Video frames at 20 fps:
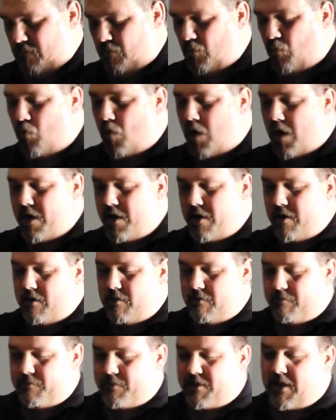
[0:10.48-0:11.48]

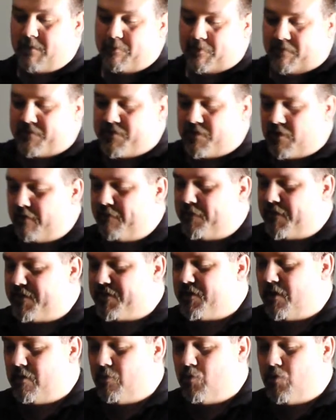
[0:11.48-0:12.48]
one type of surface
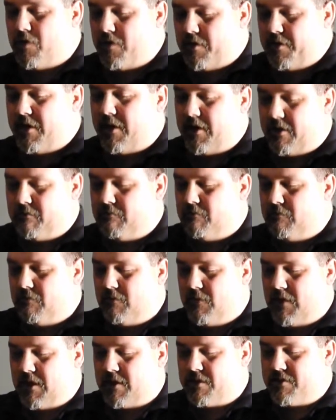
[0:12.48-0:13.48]
on wood
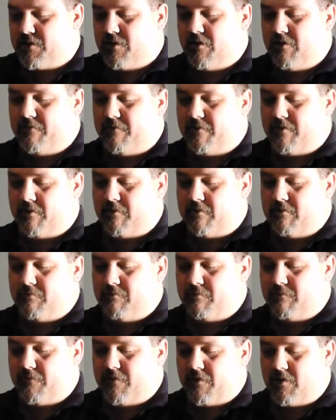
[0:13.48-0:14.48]
that's good for
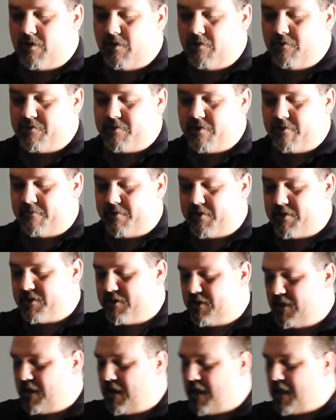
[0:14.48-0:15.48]
glue surface,
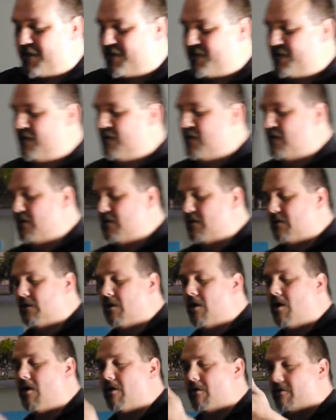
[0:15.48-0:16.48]
and that's
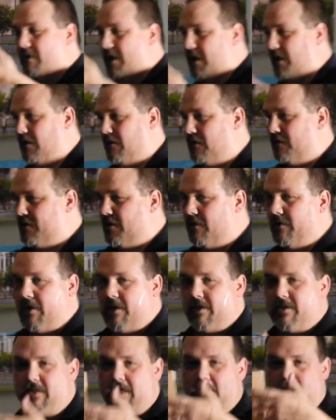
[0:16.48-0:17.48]
long grain. So
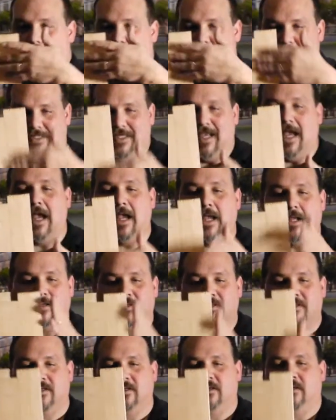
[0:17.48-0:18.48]
it's the
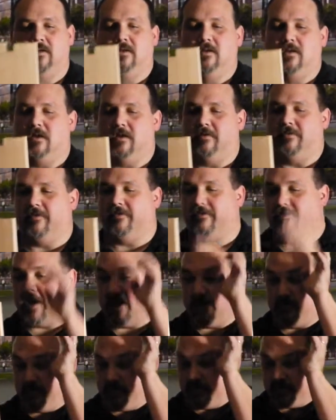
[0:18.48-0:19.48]
sides of the
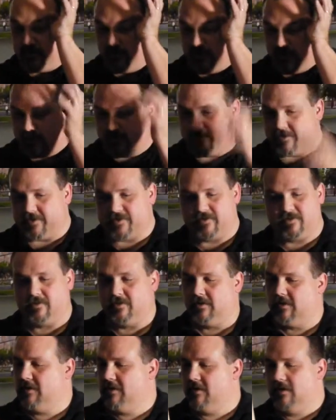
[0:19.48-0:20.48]
fibers, whether it's
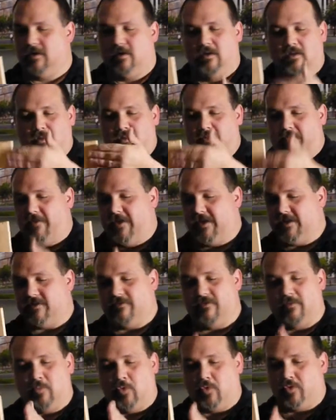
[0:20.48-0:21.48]
the face of
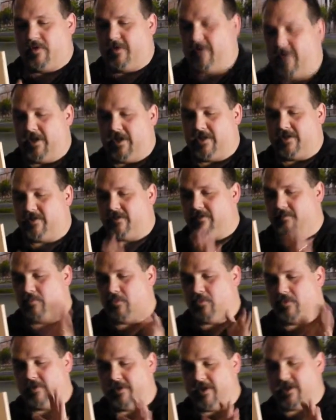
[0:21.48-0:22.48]
a board or the edge of the
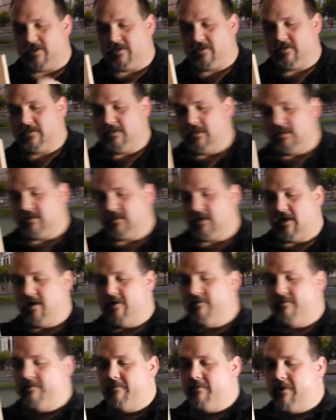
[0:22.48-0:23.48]
board, that's kind
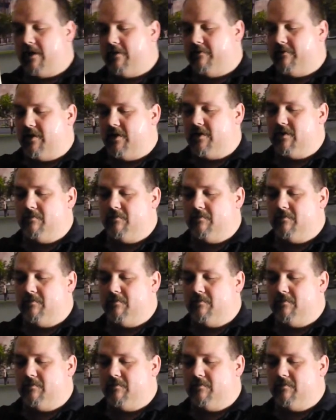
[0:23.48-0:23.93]
of irrelevant.